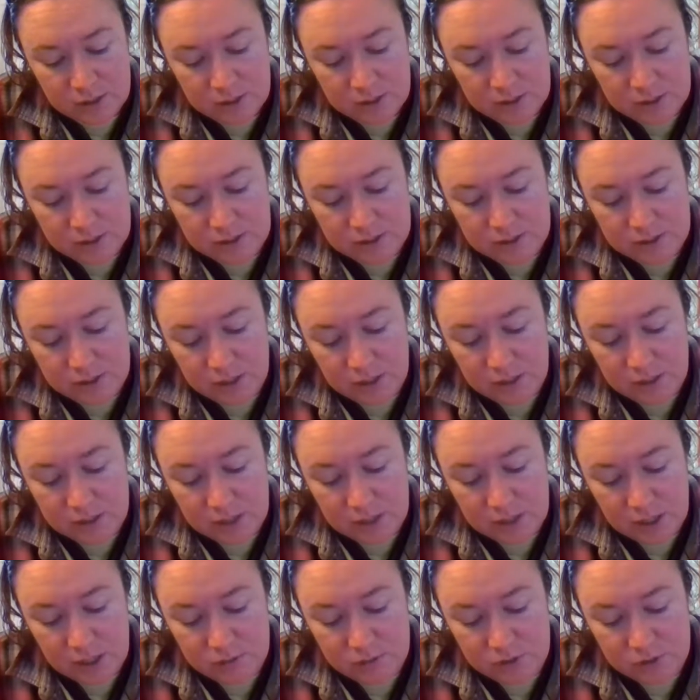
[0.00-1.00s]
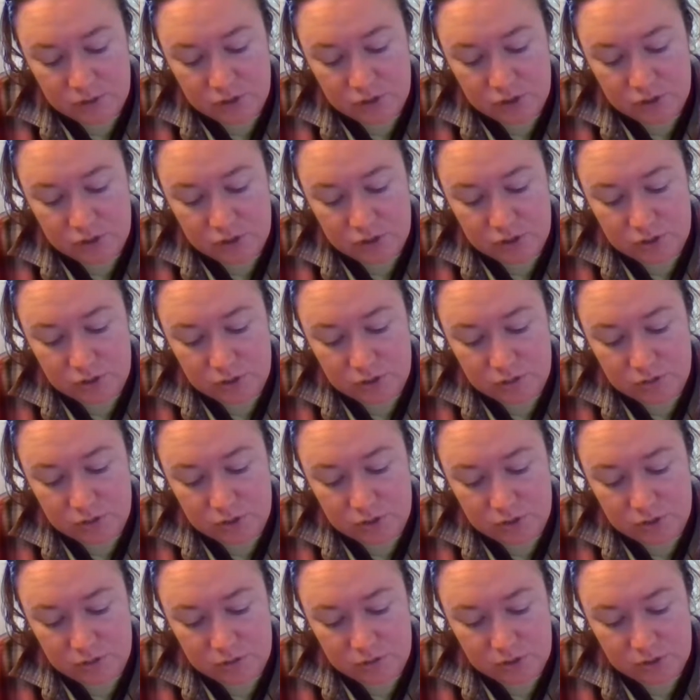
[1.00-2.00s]
This is not a time to just
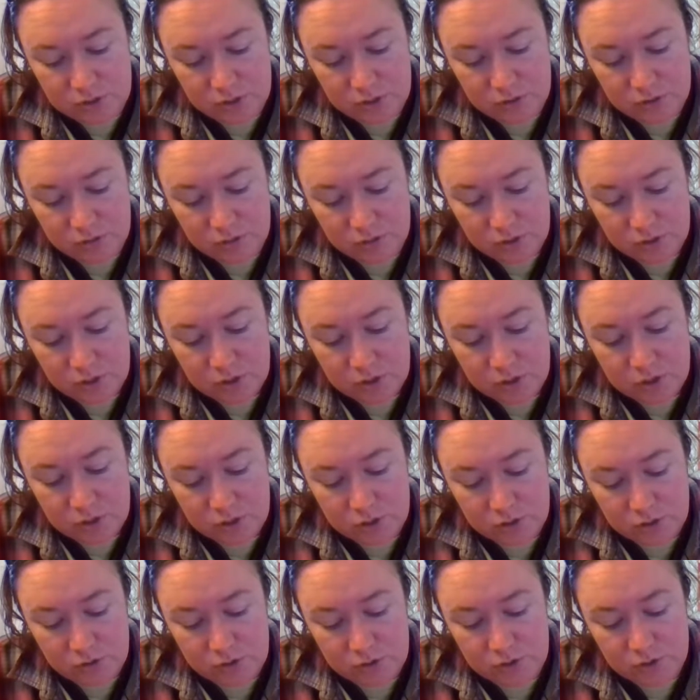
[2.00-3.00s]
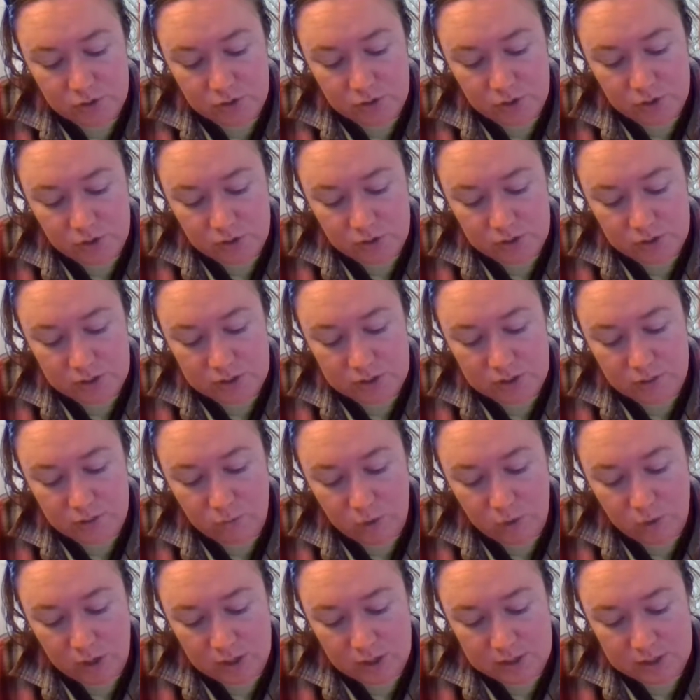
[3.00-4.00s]
do. Use your currency
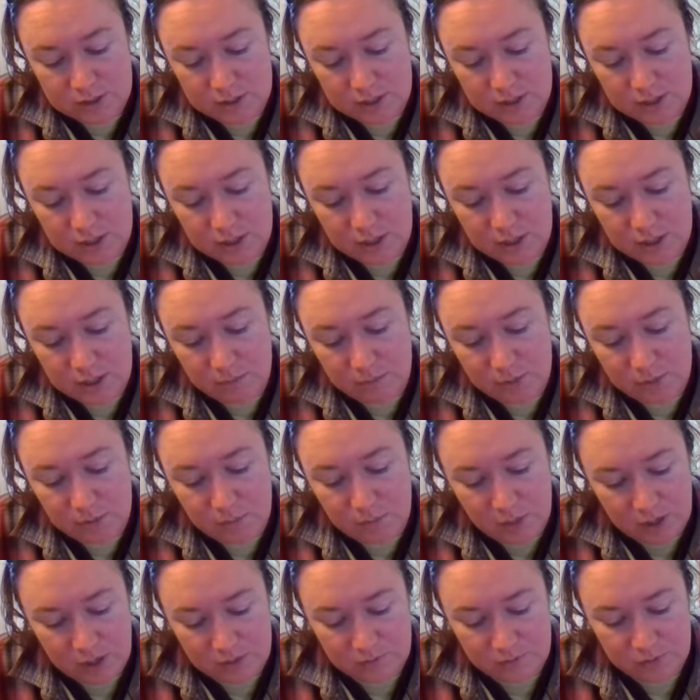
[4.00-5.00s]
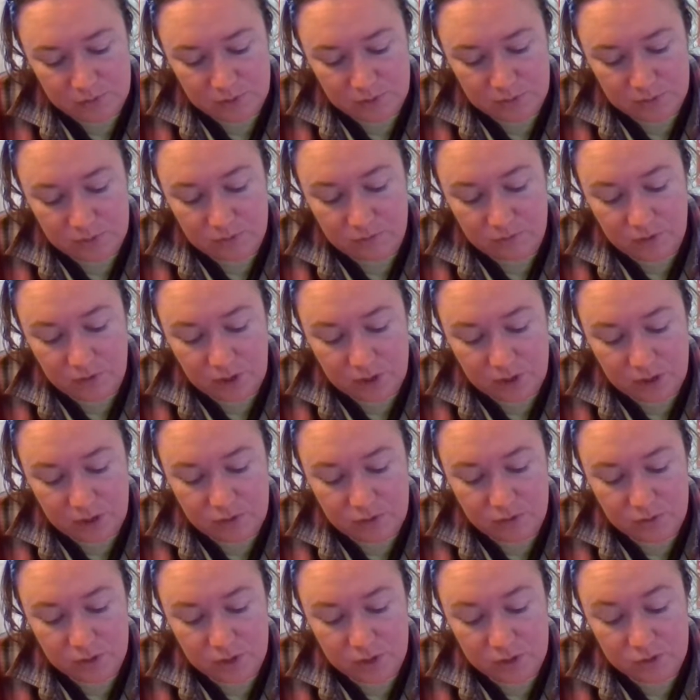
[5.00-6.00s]
wisely and be mindful of the
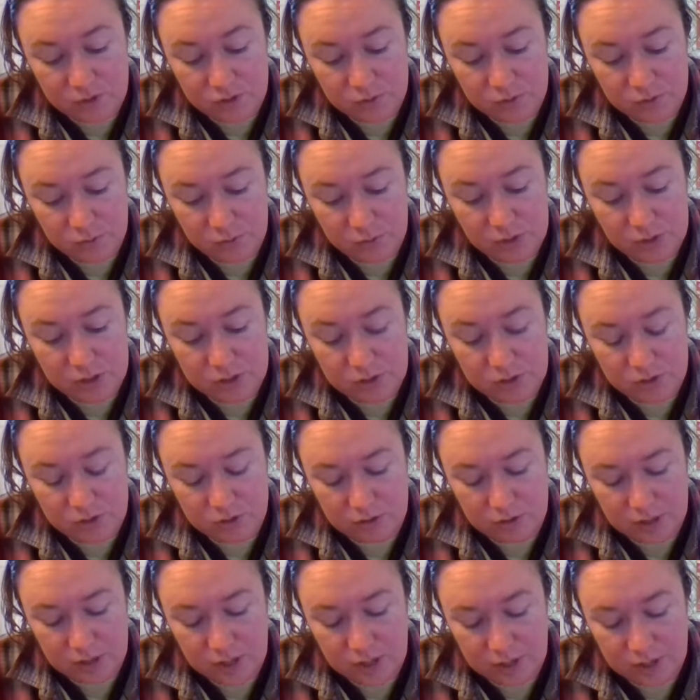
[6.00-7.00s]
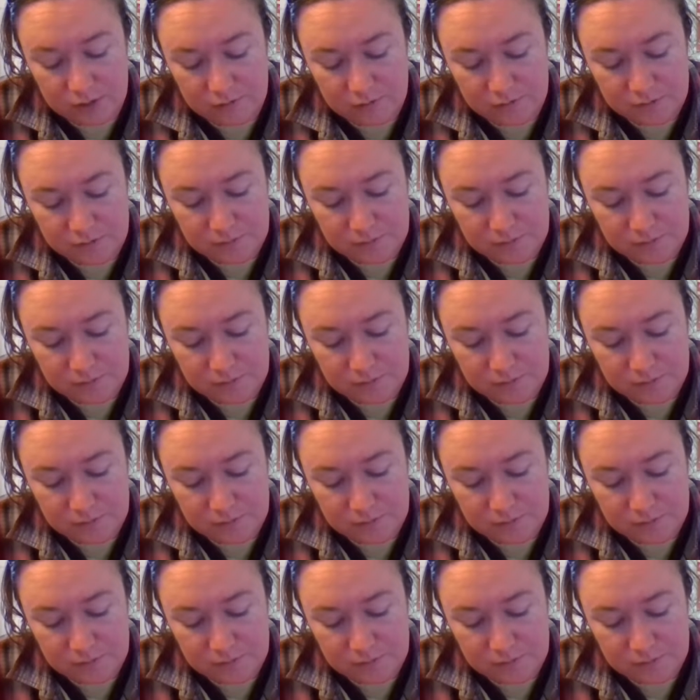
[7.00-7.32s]
value others bring to your life.